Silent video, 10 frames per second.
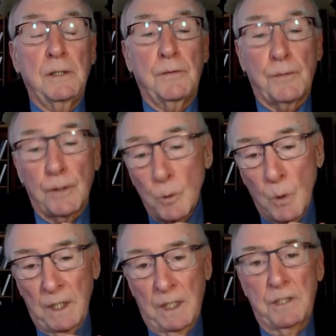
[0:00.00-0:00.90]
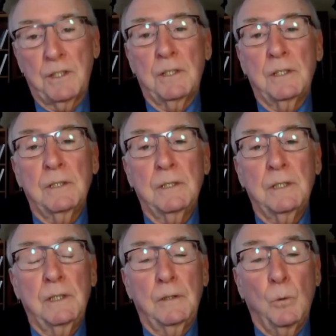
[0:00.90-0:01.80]
through which
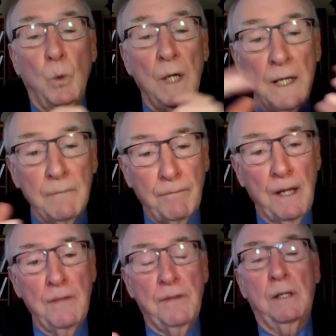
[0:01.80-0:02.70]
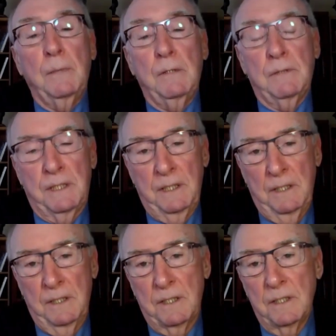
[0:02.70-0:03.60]
we in faith
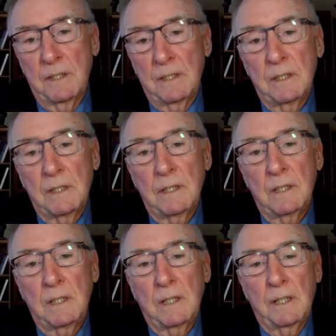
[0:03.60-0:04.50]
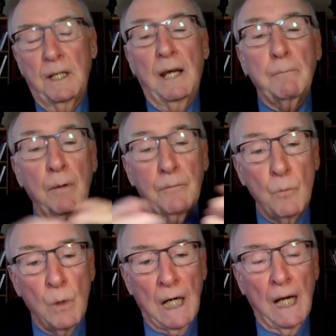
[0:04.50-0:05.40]
communities can
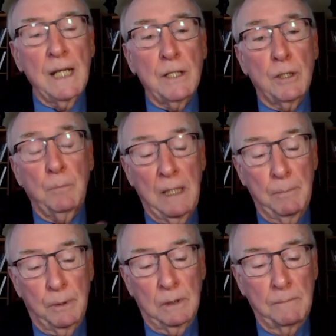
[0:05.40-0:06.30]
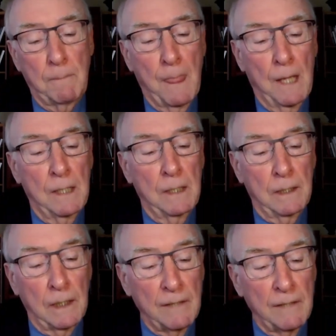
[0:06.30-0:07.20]
relate to people
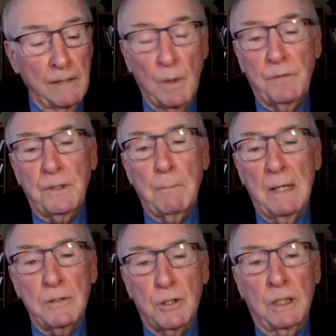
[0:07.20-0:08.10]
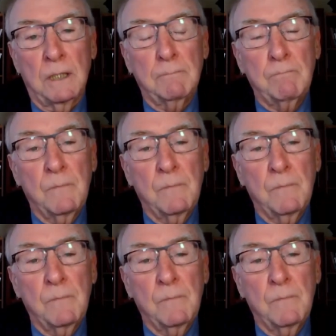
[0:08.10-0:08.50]
living with dementia,